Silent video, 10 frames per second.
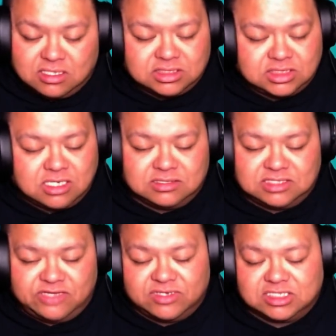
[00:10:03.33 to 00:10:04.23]

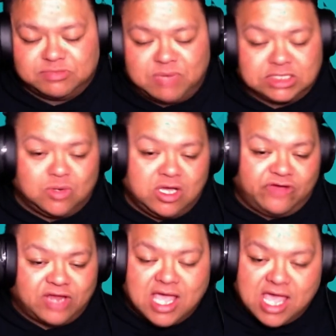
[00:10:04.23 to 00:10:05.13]
37-inch by
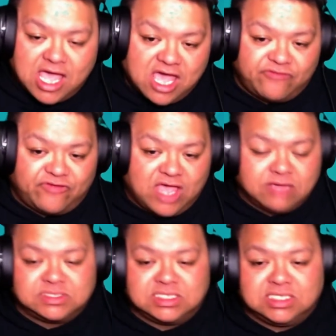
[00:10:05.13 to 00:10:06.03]
12.5
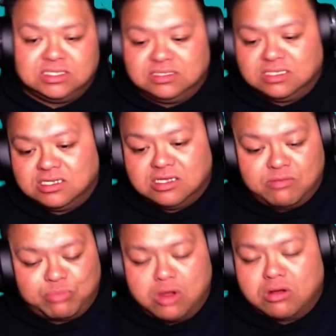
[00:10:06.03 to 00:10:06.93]
MT
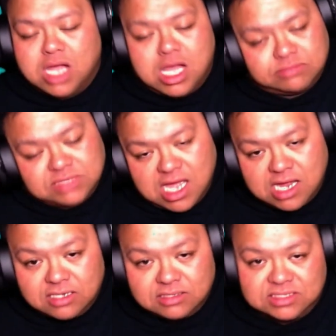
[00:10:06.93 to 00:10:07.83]
Pro Comp
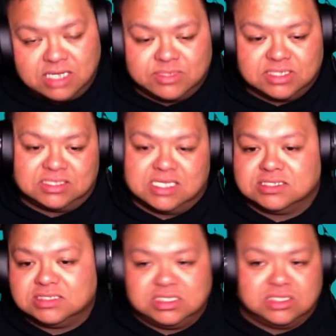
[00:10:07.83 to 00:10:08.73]
tires. I mean, the thing
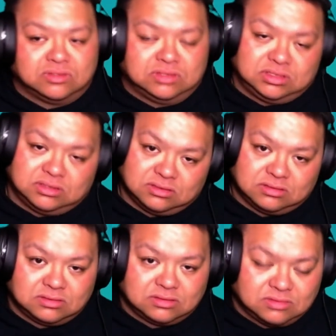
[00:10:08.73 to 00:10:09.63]
is huge.
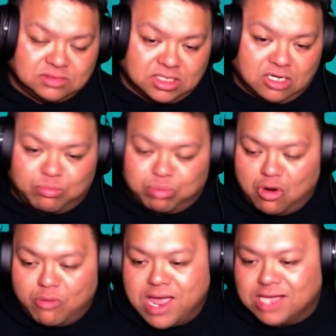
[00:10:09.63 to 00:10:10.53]

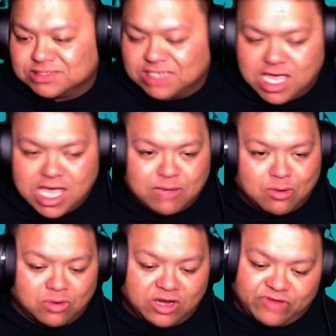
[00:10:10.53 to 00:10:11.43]
Pro Max cab or
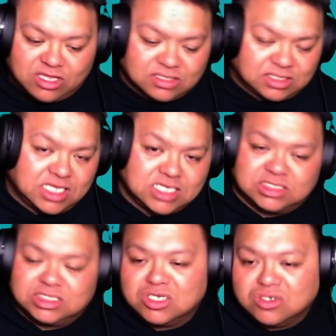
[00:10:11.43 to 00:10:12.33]
whatever. The thing is
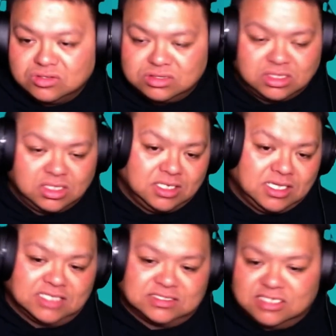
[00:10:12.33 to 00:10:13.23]
huge.
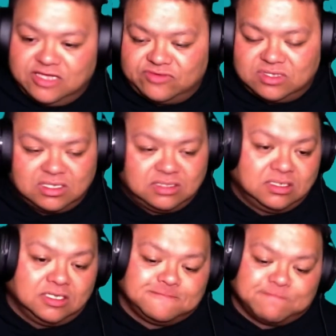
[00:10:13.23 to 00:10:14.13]
It's lifted.
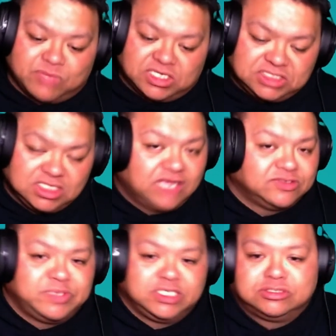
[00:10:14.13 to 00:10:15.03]
She loves
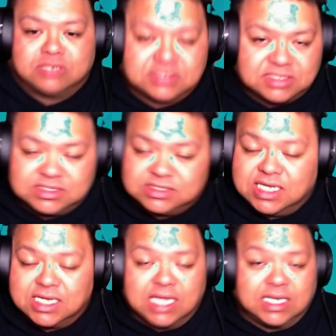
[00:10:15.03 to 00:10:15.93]
big trucks, and she
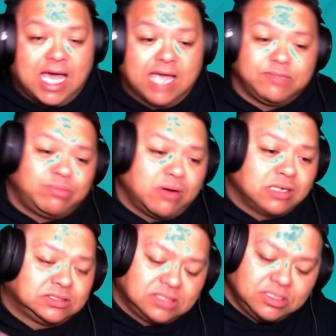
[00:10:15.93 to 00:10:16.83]
cannot lie. Me
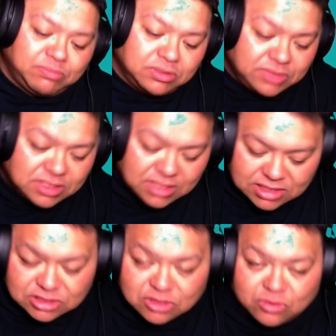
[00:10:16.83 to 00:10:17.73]
personally, put me in a
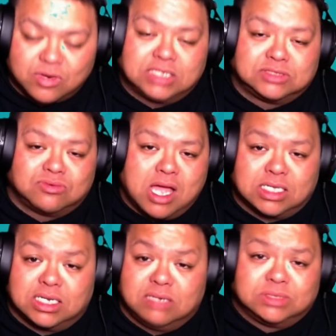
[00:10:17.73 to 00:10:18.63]
nice little rice rocket,
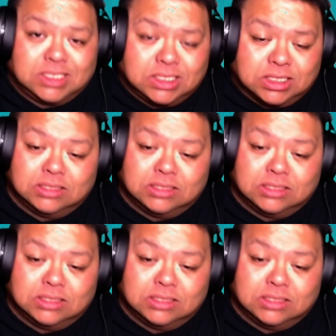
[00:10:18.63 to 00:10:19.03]
and I'm good.